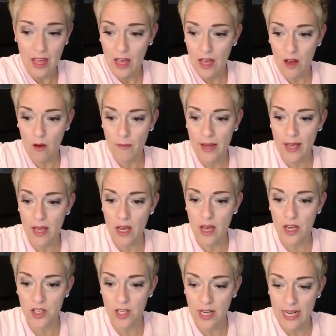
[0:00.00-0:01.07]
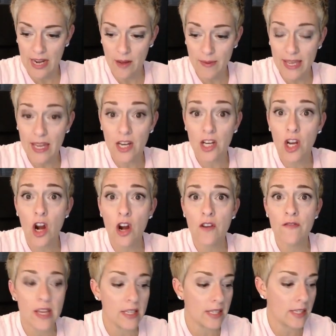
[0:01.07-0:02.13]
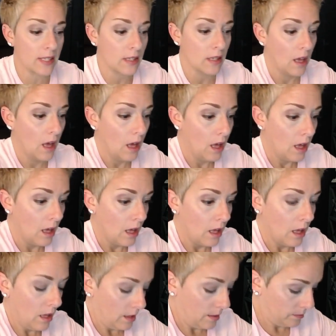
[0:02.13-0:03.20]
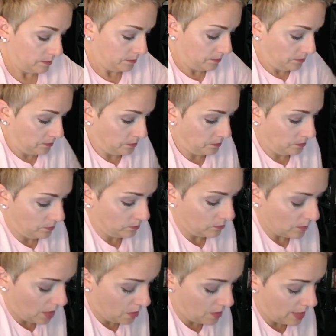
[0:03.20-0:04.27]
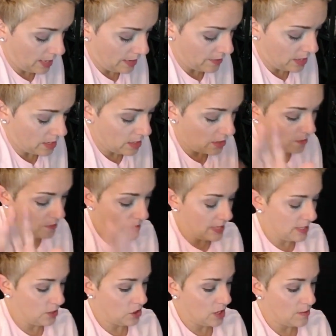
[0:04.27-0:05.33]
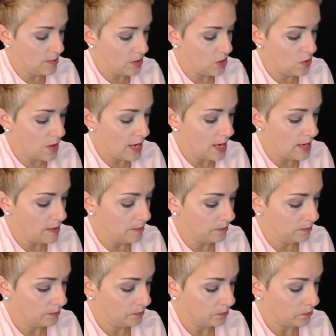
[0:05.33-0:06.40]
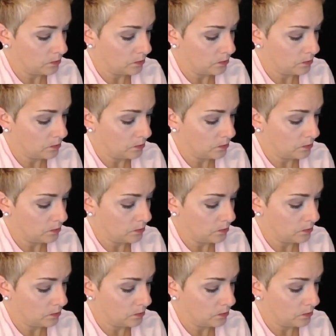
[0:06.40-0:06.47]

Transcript: Oh, my gosh. Now I'm getting nervous. Okay, I got another message coming through. Wait.